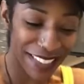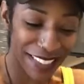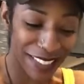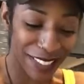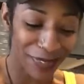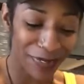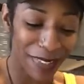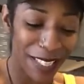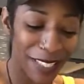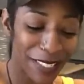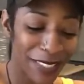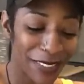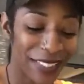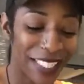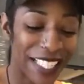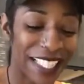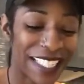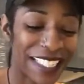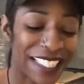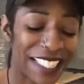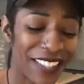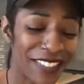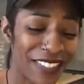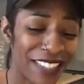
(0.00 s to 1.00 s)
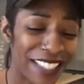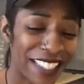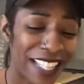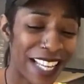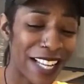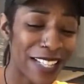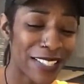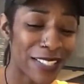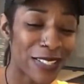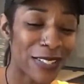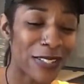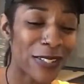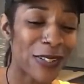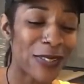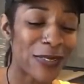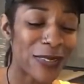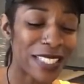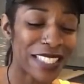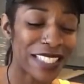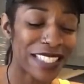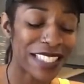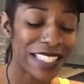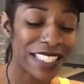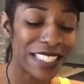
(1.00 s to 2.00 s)
I just met you like seven days ago.
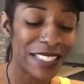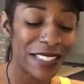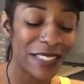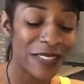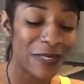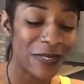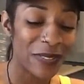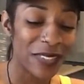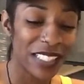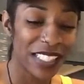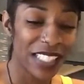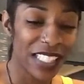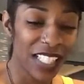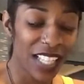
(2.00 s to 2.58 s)
What's up?